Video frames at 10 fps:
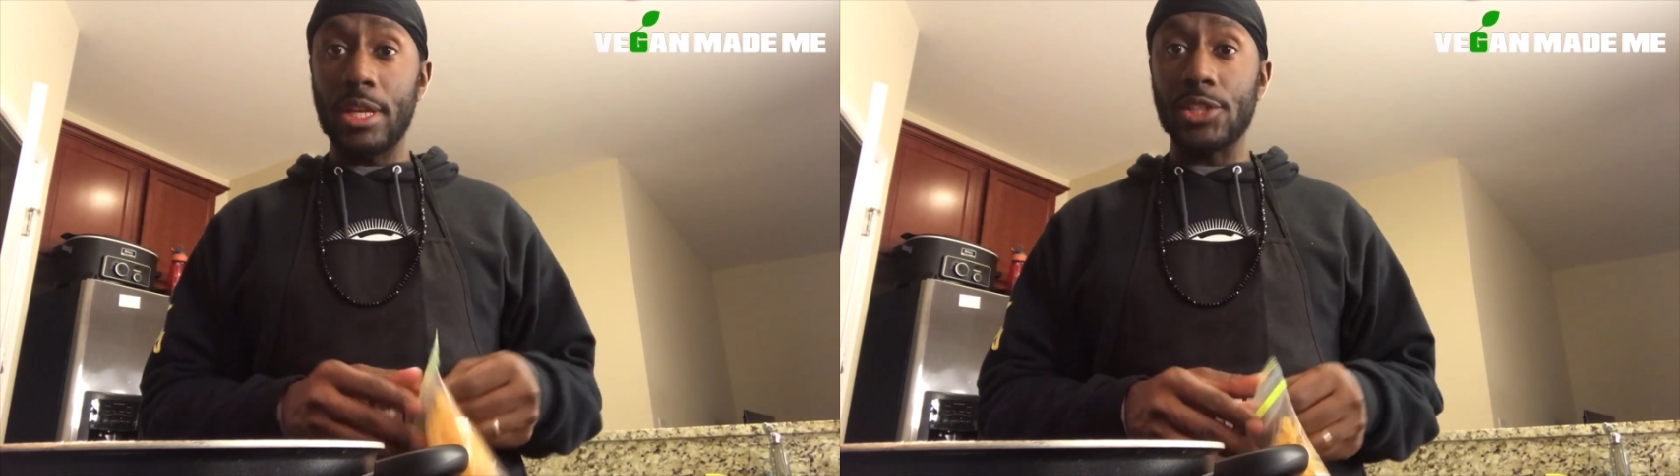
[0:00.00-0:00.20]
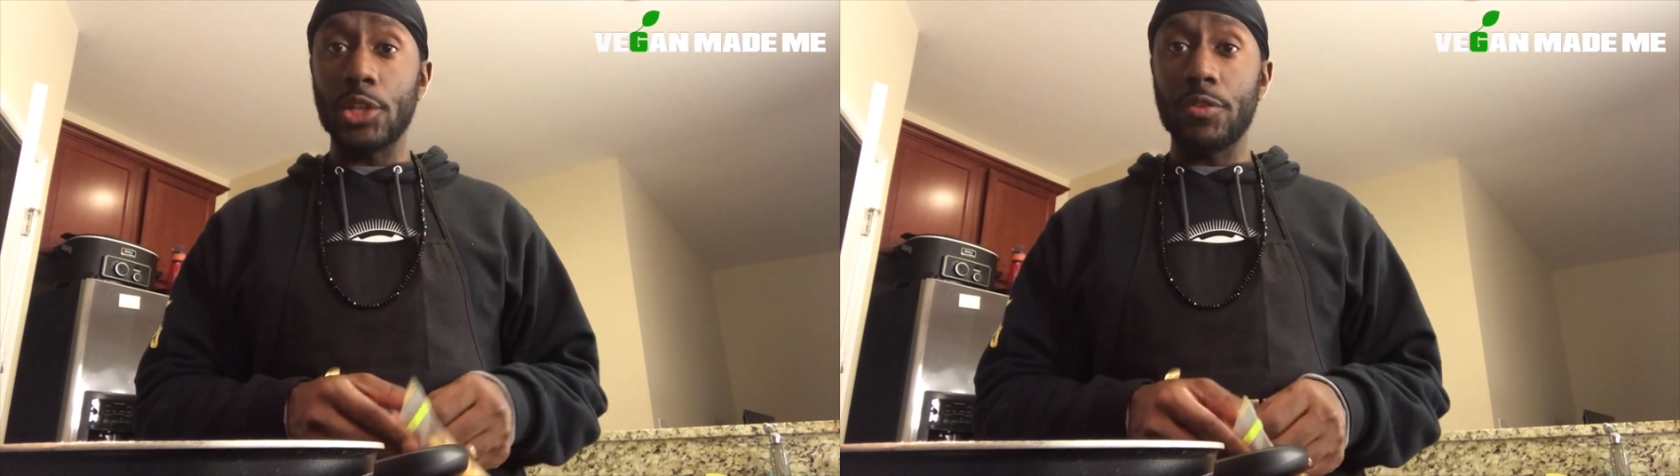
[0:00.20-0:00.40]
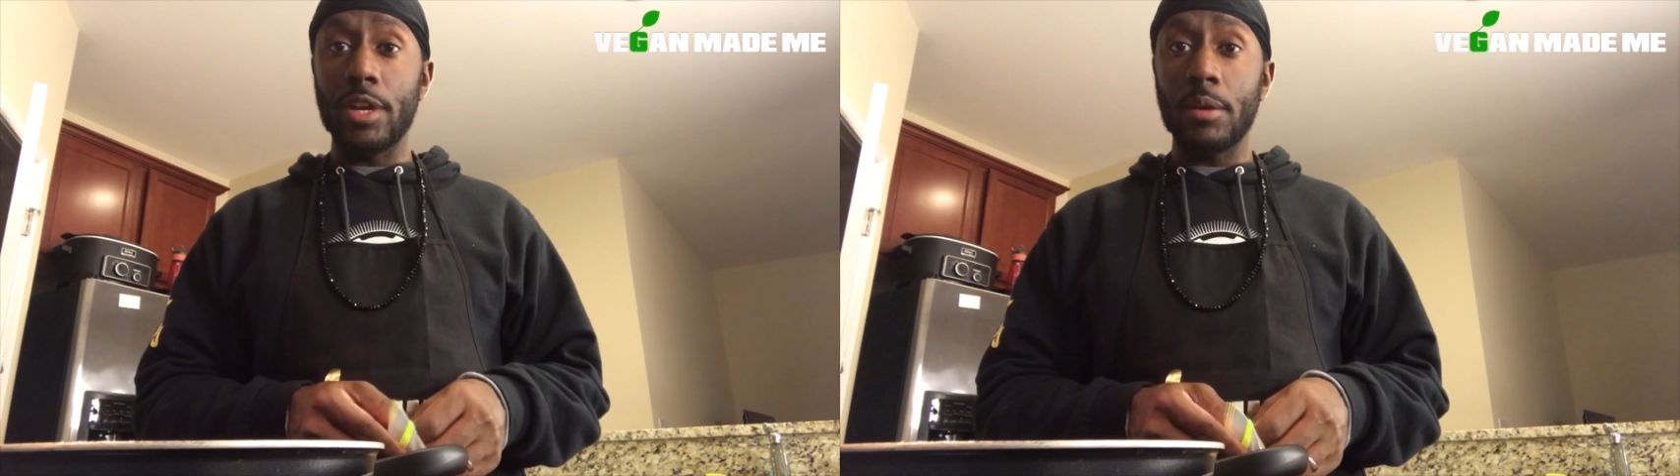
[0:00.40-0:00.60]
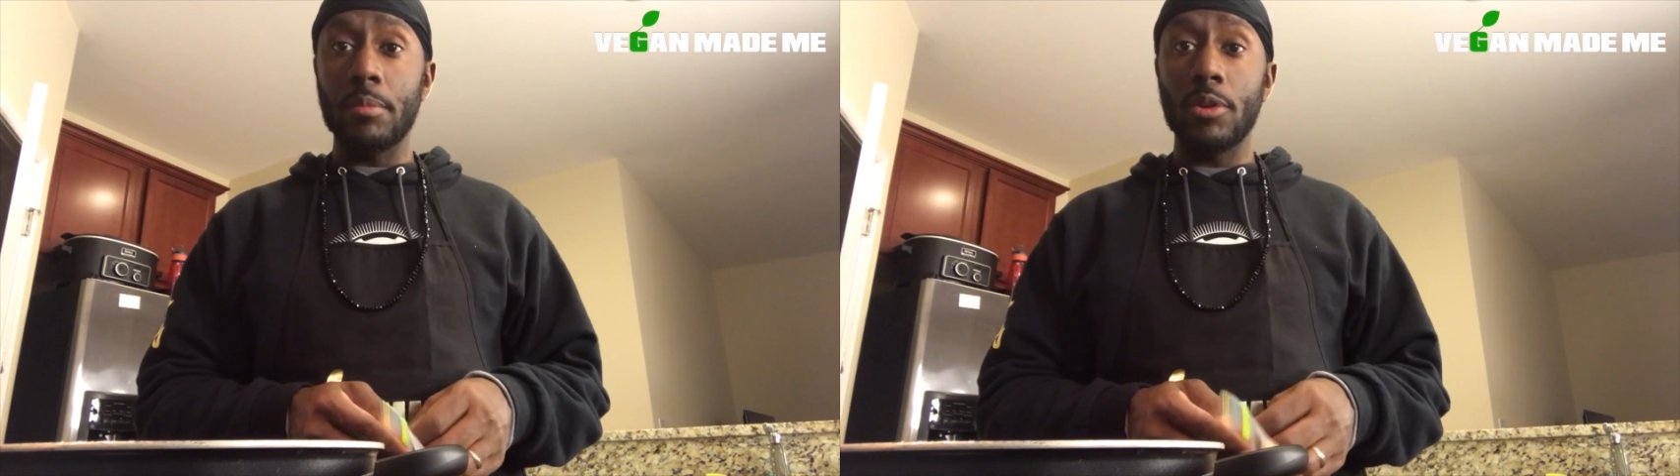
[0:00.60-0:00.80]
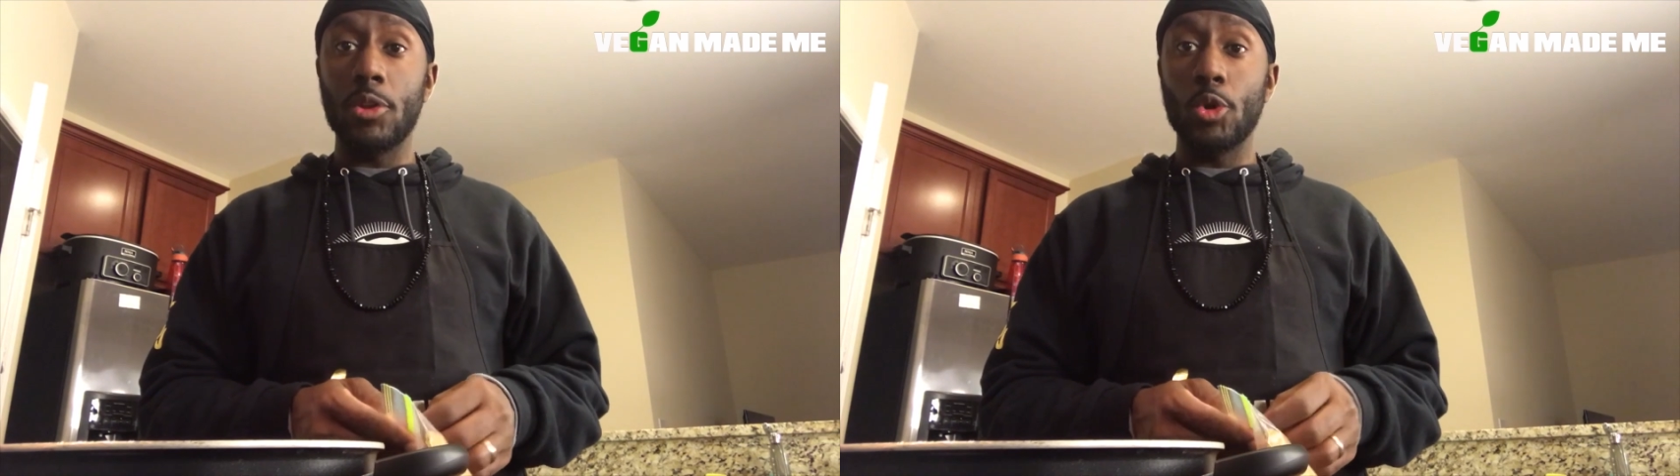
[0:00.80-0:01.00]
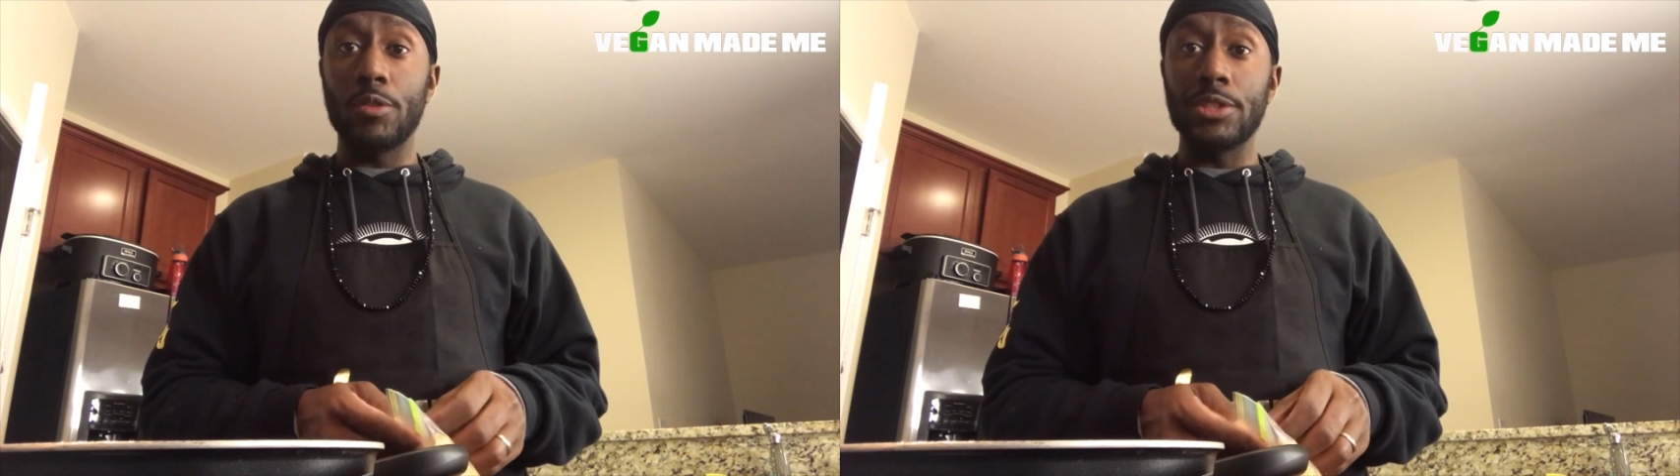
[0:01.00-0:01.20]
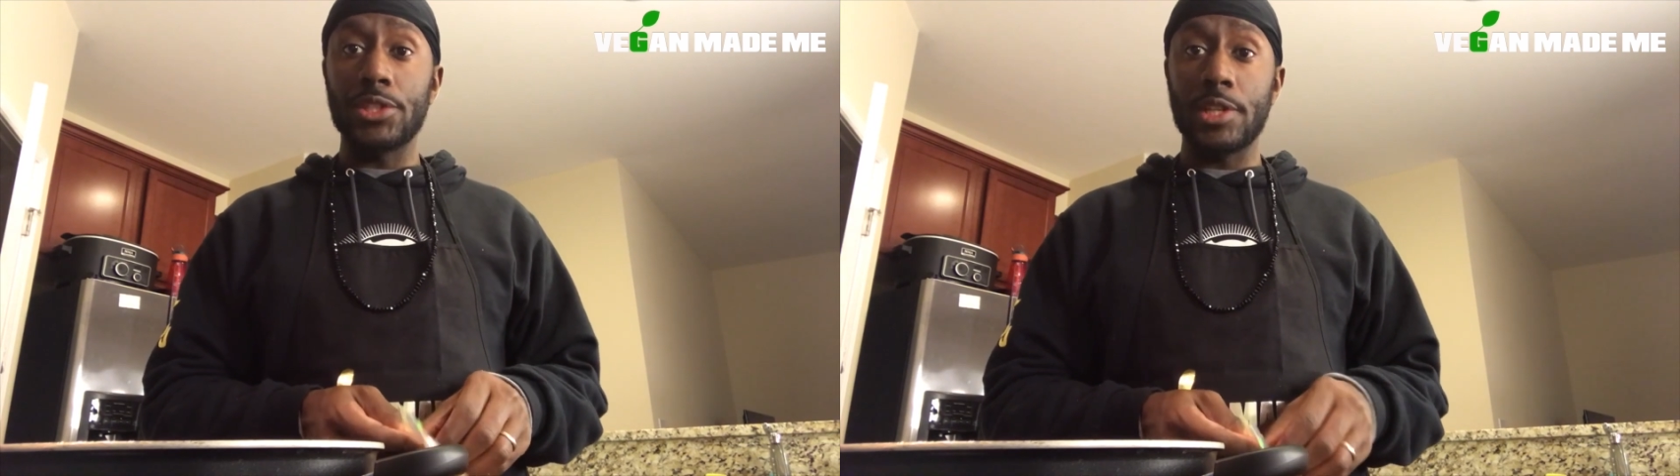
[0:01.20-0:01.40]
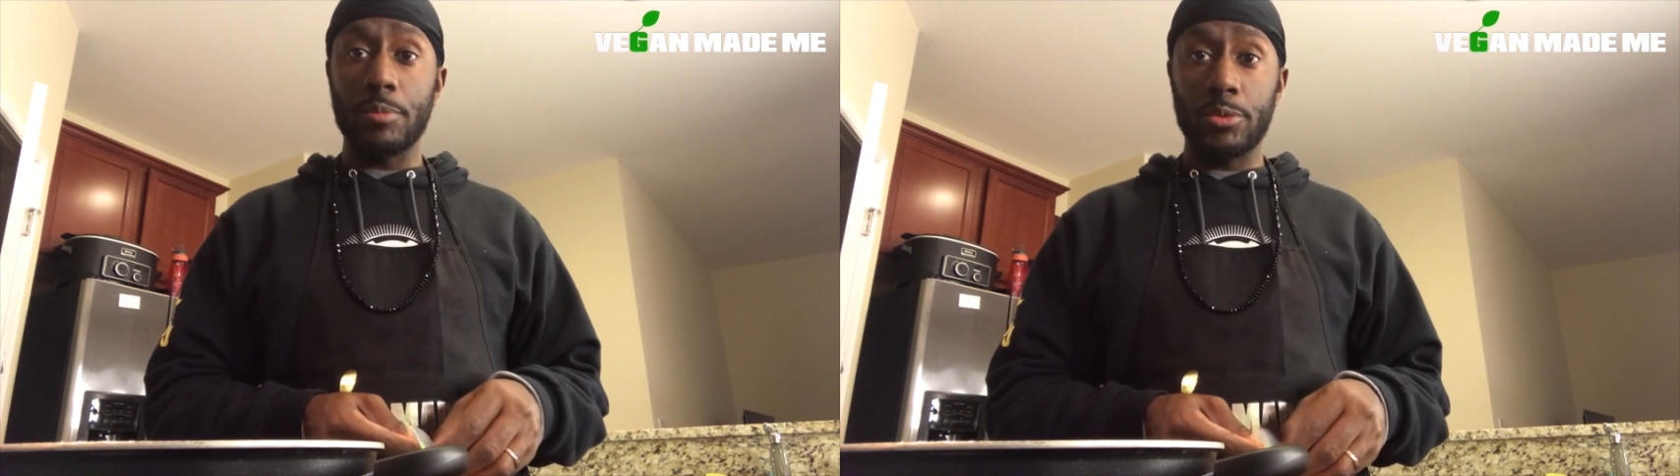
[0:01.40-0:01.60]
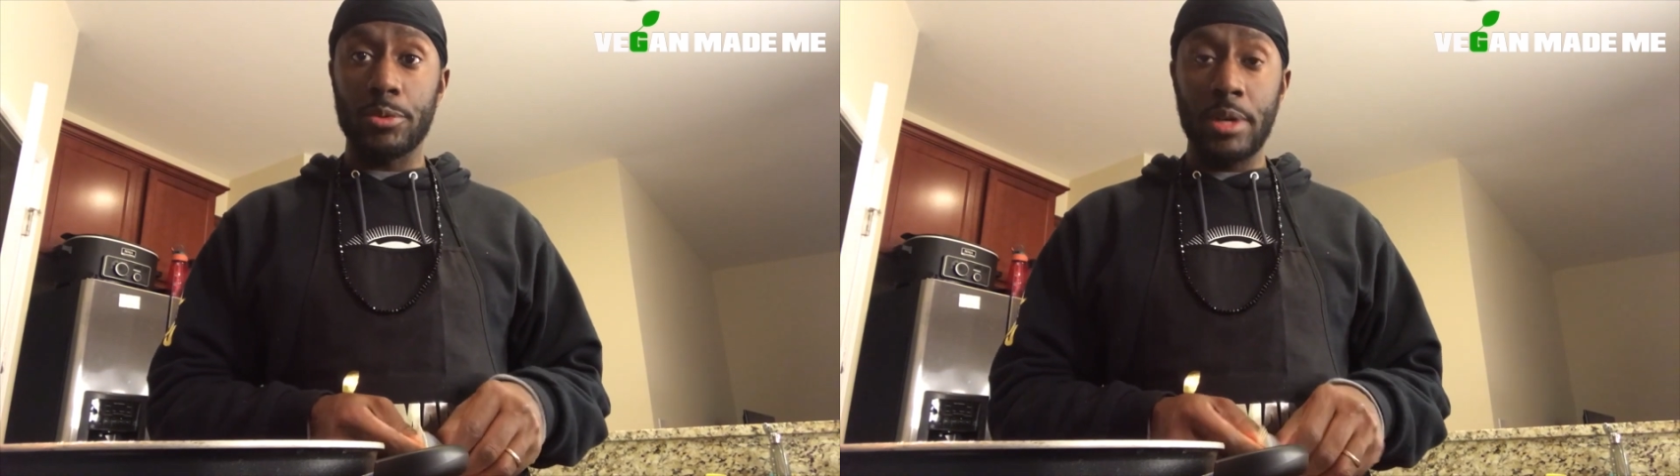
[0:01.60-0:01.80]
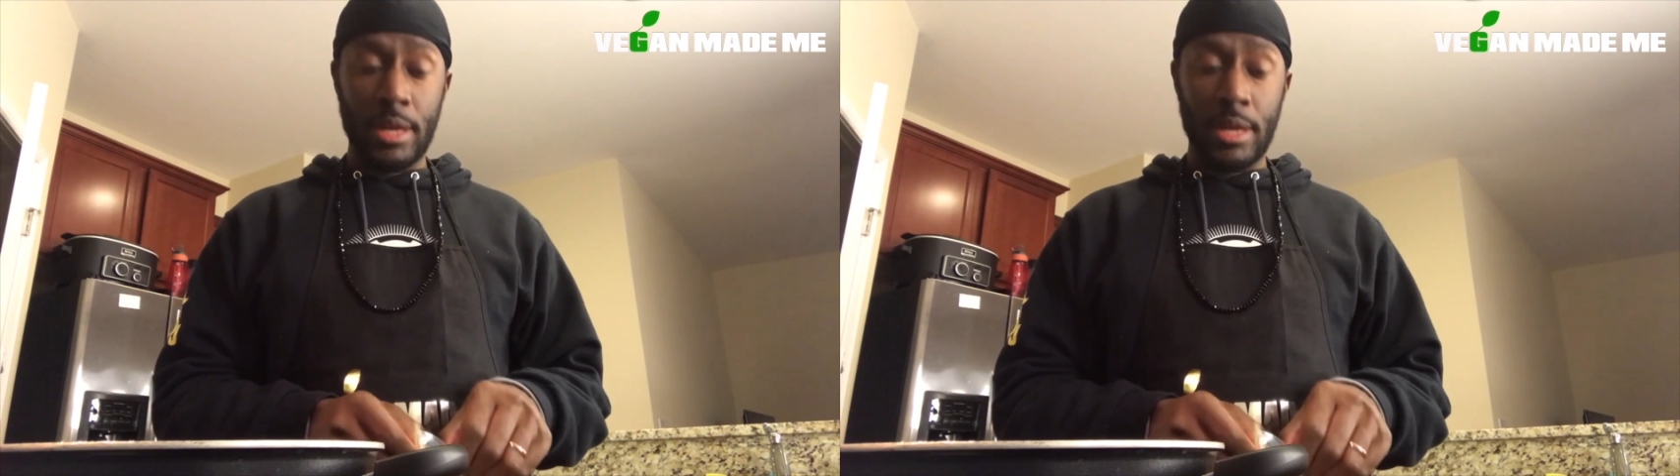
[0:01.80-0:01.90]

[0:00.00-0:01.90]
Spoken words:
Instagram, Nourished Temple.